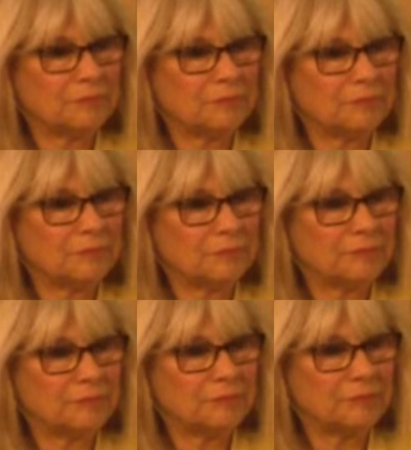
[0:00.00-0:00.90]

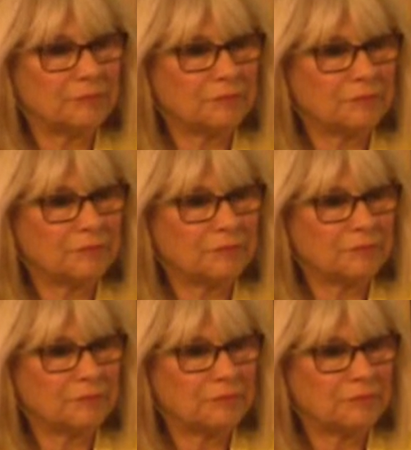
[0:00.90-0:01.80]

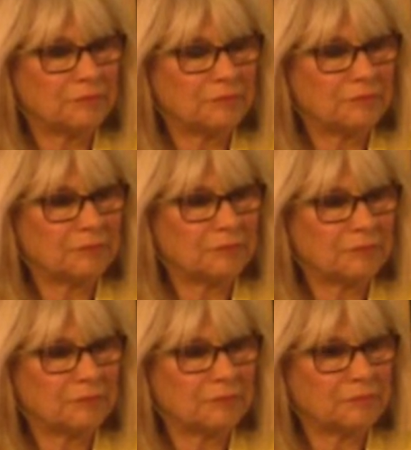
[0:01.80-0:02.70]

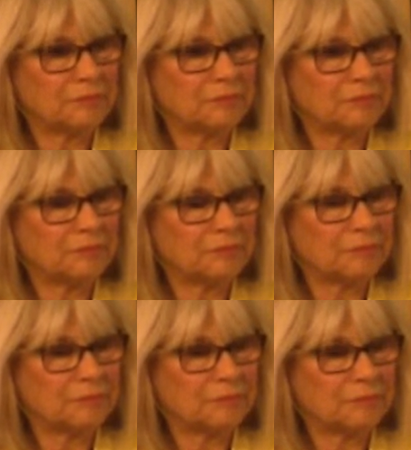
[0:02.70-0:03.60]

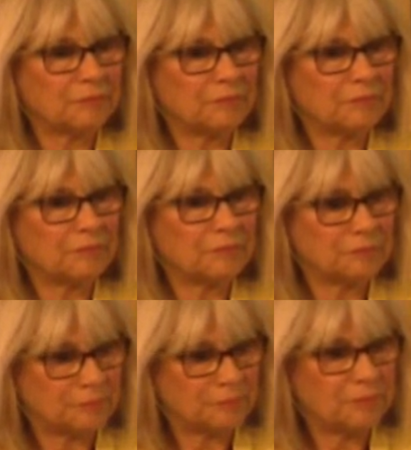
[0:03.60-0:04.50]

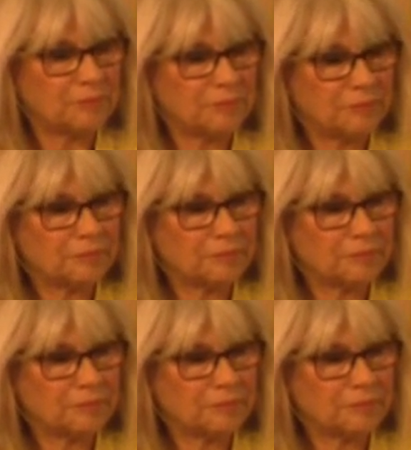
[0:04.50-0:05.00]
(not speaking)